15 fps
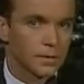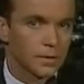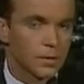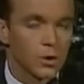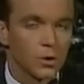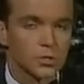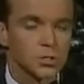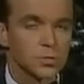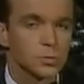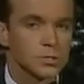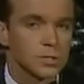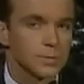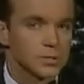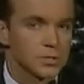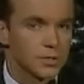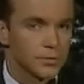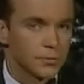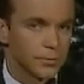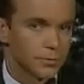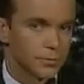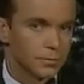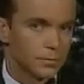Cost was
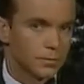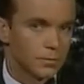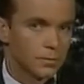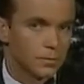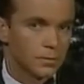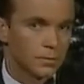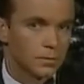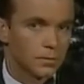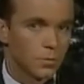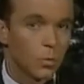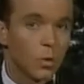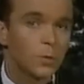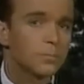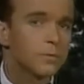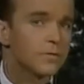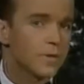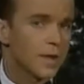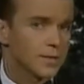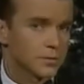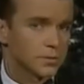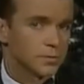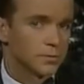immaterial. One
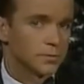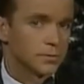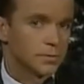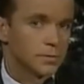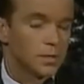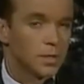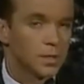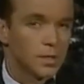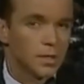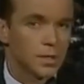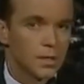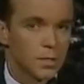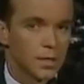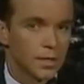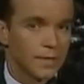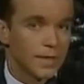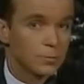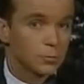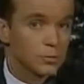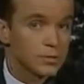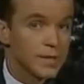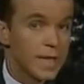proviso and that
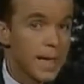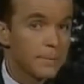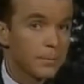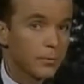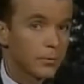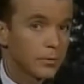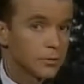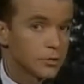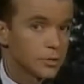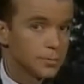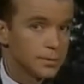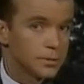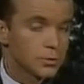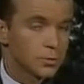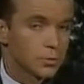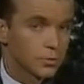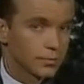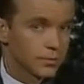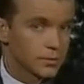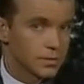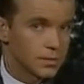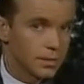was the Emperor should be taught
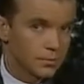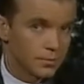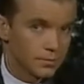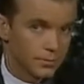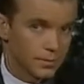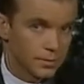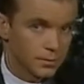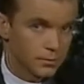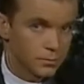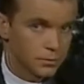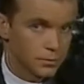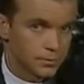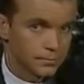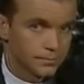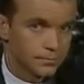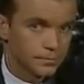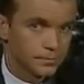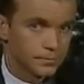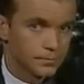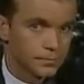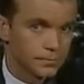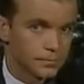the secret of the illusion.
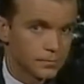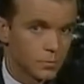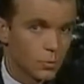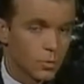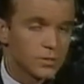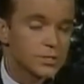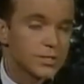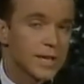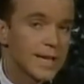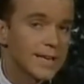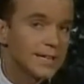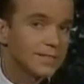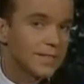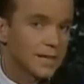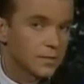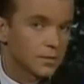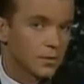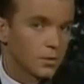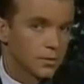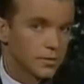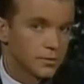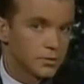Once gaining that
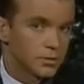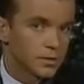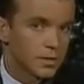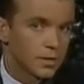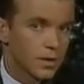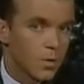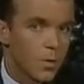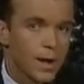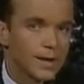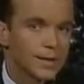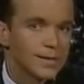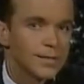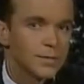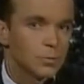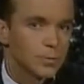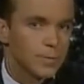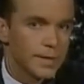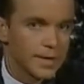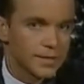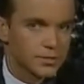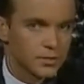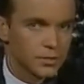knowledge, Kwang Lee would be
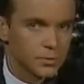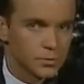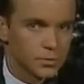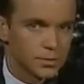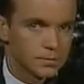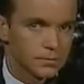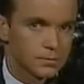executed.